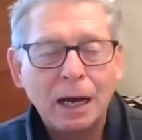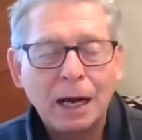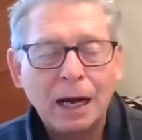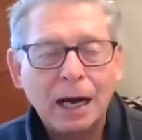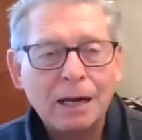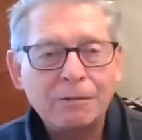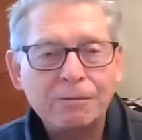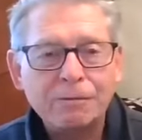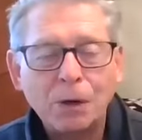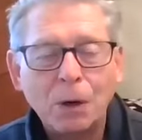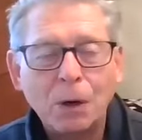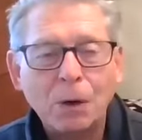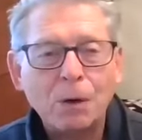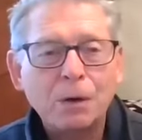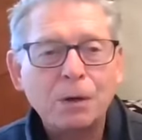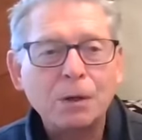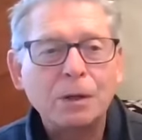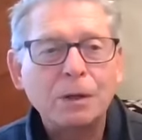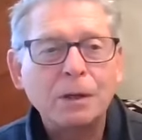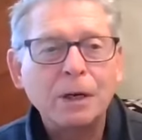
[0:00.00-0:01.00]

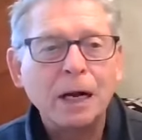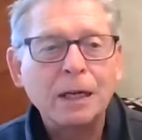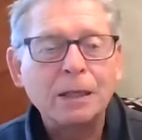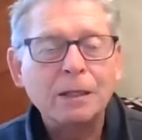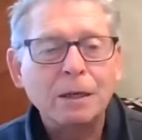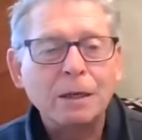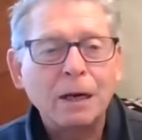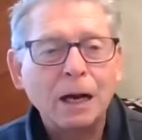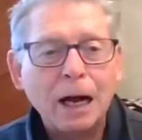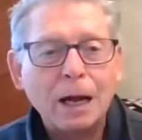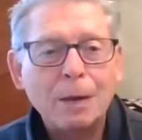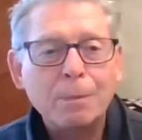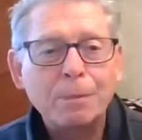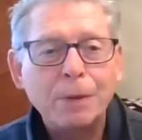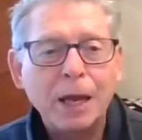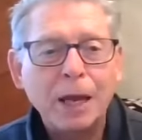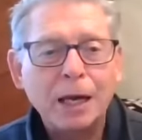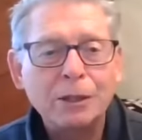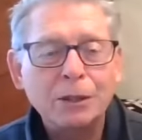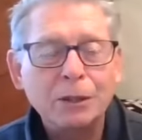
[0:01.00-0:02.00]
iPhone or on your
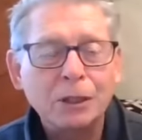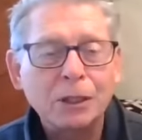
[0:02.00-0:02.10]
iPad.